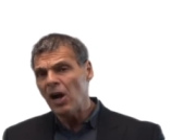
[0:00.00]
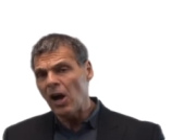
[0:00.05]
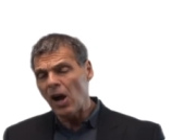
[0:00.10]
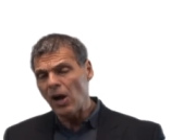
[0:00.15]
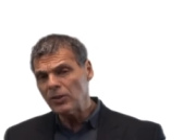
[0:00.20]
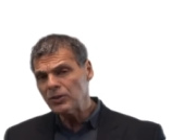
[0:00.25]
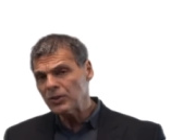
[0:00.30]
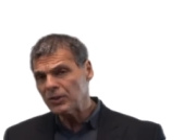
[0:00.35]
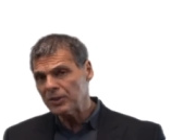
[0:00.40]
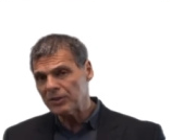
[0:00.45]

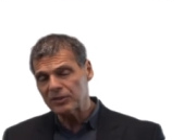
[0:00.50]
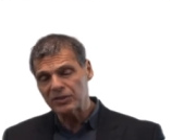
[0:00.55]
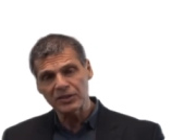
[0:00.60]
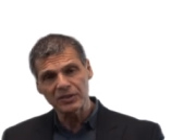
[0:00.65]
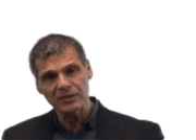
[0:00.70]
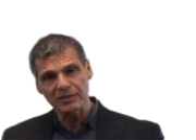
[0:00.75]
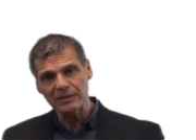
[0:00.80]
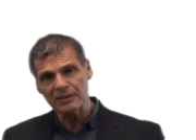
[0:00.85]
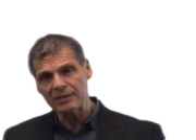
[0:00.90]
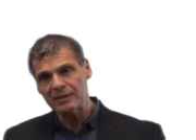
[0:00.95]
Also, there are
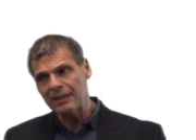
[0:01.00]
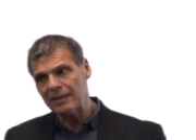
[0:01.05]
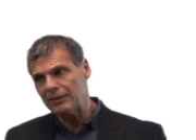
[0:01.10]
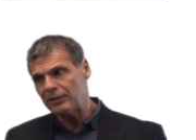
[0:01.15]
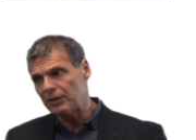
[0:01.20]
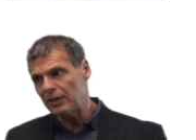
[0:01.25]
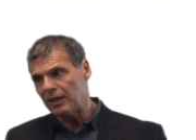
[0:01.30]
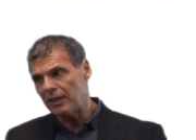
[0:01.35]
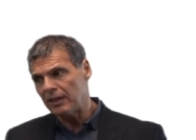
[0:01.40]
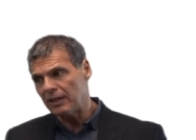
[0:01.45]
certain
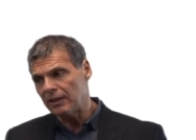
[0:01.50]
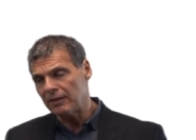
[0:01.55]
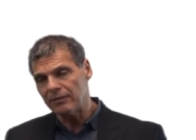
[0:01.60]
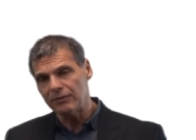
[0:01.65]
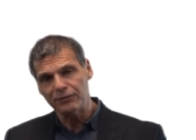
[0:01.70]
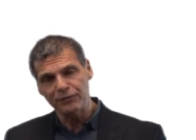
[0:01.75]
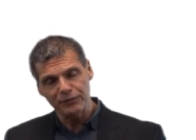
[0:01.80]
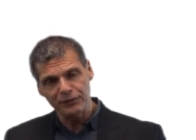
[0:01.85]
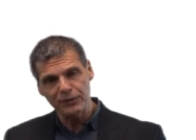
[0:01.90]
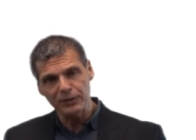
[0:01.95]
uh,
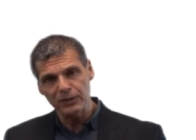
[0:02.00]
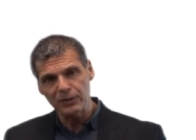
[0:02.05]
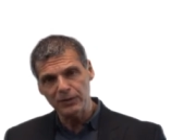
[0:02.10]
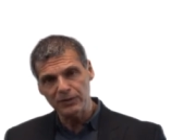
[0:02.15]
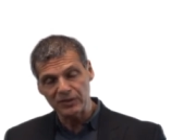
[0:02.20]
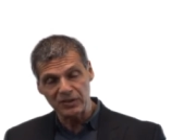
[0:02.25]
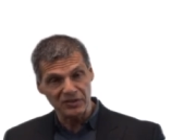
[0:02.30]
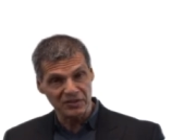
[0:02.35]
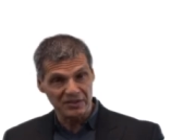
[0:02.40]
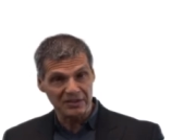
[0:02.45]

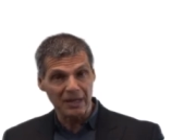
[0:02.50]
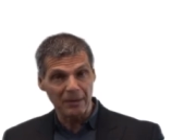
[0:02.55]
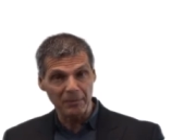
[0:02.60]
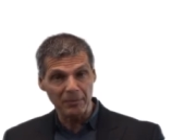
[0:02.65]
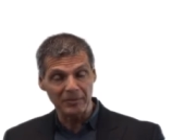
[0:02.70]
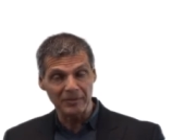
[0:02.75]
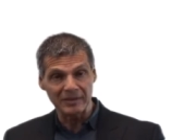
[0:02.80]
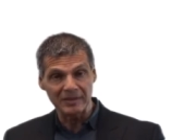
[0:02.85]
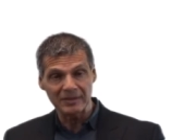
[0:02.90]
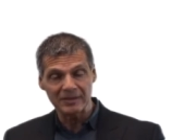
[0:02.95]
foods and
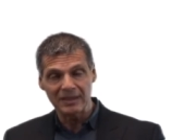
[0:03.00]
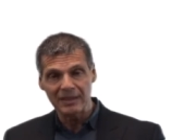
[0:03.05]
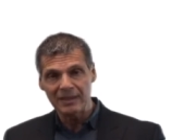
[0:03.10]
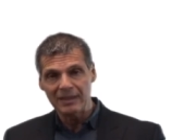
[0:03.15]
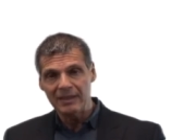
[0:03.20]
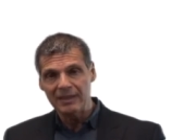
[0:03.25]
supplements